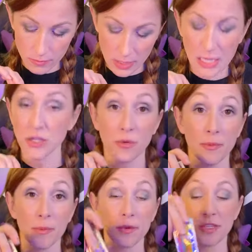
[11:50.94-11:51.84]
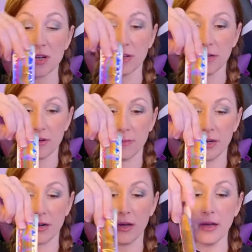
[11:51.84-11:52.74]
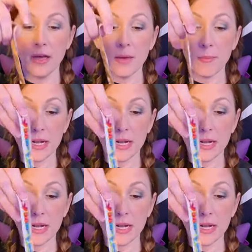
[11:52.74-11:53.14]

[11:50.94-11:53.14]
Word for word: I don't remember what it's called here in America, but